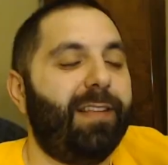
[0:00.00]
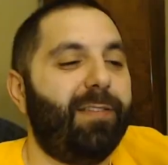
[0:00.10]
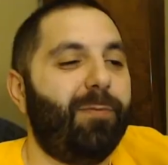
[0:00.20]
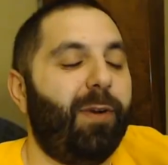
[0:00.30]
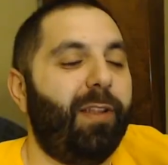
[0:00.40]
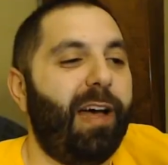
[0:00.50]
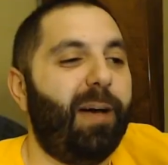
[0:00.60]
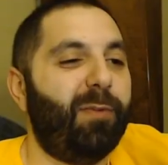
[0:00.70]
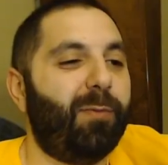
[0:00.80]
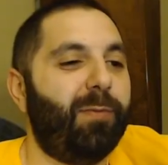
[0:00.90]
this is one of the
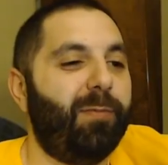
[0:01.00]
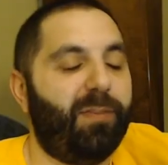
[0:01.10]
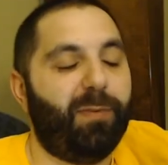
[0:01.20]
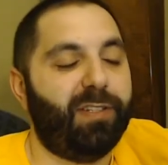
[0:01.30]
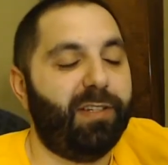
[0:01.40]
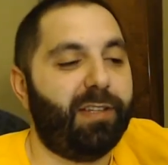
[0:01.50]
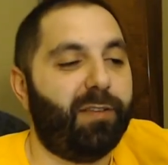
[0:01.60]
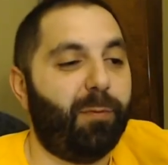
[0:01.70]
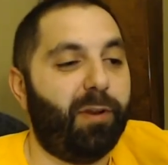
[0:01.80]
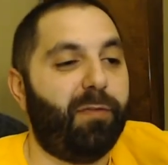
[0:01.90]
albums, especially
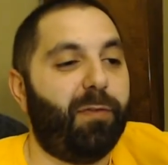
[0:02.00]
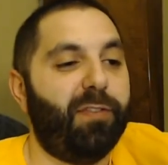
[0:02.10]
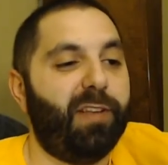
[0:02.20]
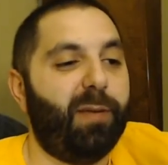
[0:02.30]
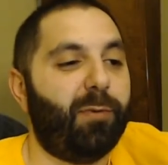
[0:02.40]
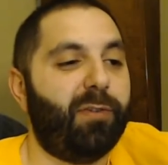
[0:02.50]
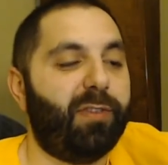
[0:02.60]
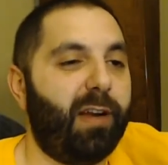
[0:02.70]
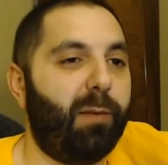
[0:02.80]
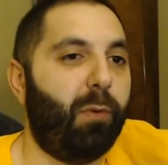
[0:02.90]
like one of the first albums where
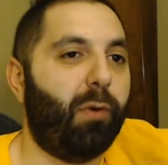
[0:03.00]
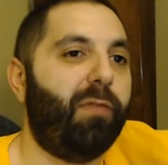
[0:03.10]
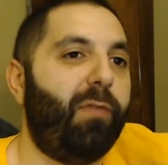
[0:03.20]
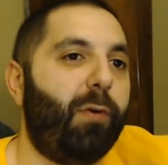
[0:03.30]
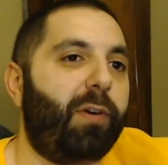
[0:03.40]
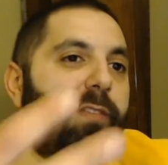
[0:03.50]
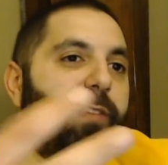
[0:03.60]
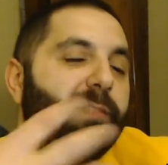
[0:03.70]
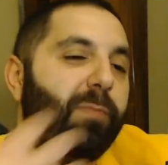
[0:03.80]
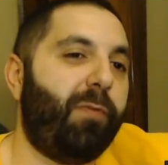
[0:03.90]
it's kind of more
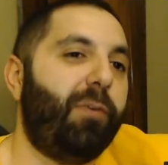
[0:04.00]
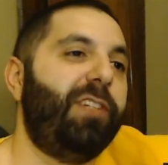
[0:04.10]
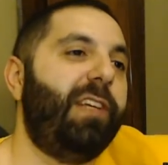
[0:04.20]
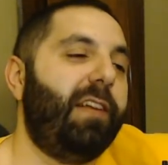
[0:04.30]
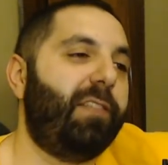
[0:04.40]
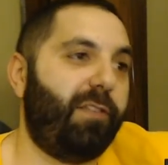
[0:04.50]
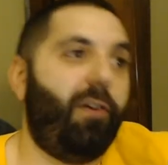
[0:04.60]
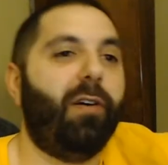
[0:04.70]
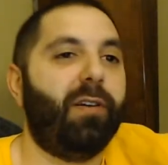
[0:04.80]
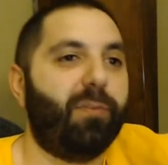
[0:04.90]
focused. Because before she had
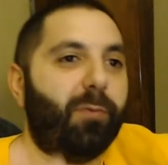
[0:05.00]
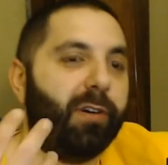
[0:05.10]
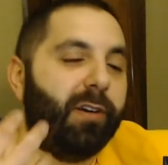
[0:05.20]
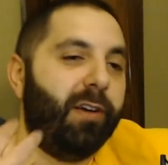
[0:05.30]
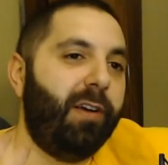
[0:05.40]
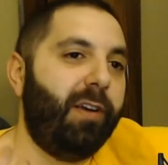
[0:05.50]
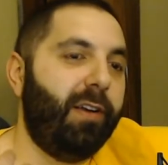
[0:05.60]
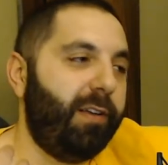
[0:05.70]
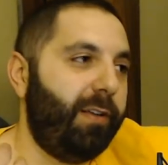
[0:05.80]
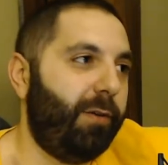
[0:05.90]
songs where,
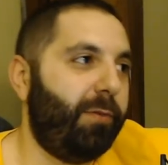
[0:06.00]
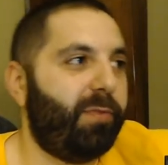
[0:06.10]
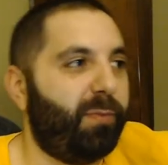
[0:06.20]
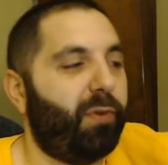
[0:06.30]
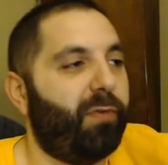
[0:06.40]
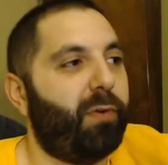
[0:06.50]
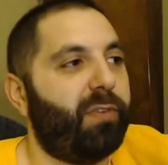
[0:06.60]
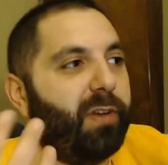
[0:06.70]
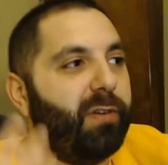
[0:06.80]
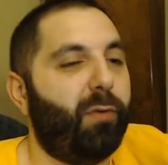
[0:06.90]
it's more
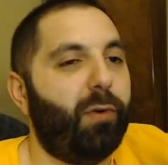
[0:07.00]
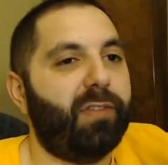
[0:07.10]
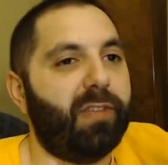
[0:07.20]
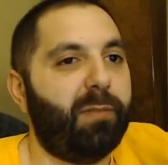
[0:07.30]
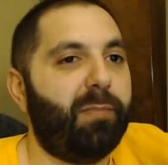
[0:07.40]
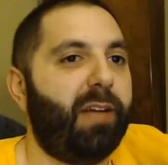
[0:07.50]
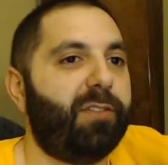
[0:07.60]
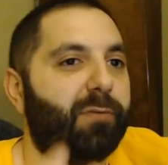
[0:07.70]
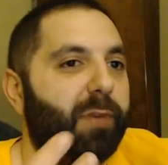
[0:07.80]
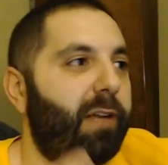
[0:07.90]
focused on her voice, like
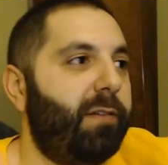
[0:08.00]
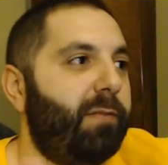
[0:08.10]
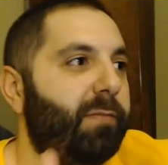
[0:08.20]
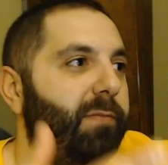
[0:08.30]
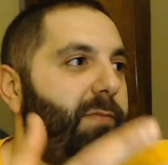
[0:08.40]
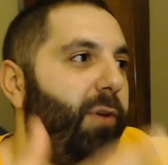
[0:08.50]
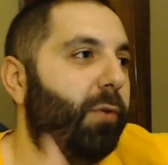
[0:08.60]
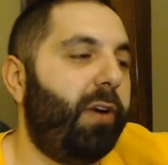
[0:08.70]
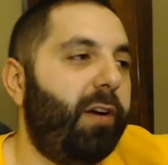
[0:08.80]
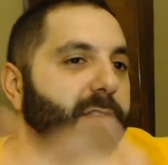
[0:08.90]
Bachelorette and
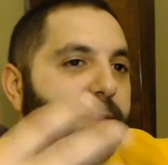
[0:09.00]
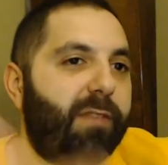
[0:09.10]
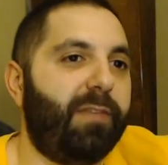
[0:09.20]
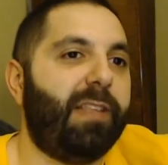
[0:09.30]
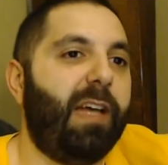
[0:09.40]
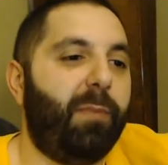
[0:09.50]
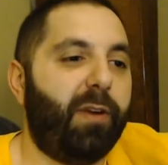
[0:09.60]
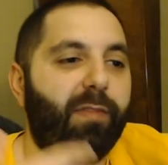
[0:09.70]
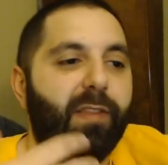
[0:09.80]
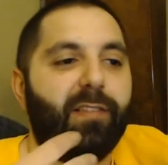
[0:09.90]
Yoga and stuff like that.
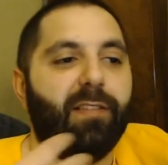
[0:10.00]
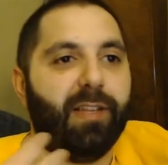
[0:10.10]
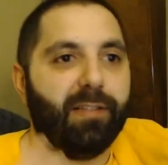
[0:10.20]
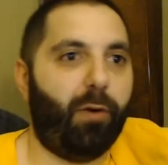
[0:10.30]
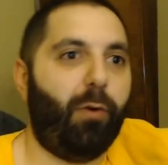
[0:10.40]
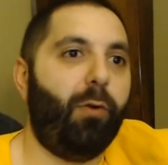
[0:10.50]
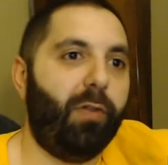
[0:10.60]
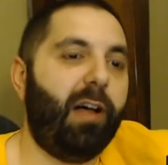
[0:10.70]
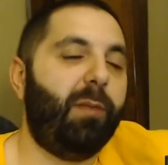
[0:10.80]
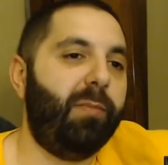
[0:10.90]
But on this, it's like the
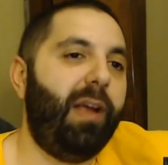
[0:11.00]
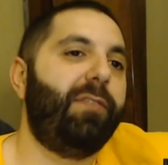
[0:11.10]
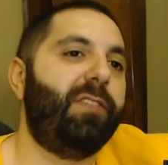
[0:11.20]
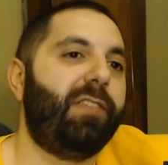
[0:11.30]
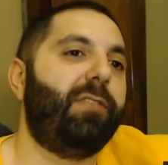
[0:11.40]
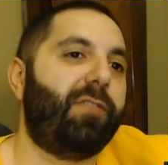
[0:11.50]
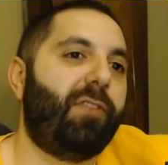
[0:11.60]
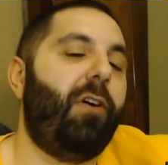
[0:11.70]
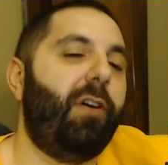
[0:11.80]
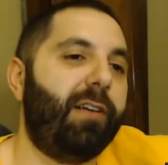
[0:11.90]
whole album. Every single
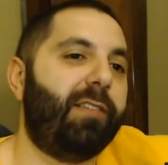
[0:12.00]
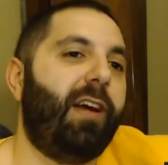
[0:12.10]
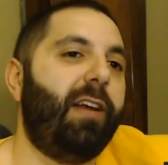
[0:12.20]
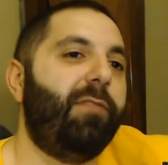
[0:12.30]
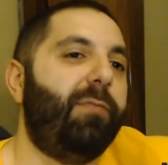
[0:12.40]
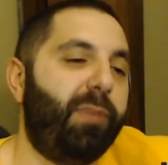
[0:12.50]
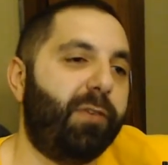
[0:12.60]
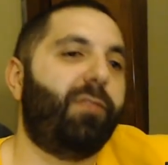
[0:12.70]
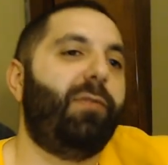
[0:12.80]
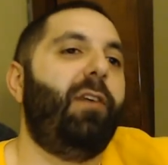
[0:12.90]
song is kind of
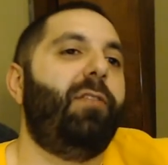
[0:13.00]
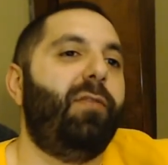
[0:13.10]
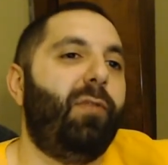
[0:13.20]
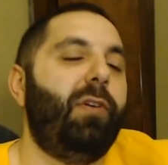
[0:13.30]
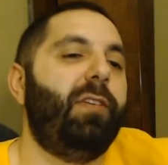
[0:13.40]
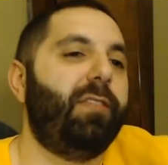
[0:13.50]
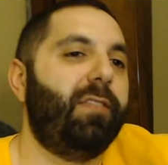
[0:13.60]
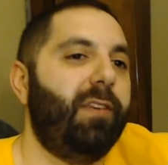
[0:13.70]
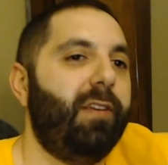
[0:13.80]
built around her voice.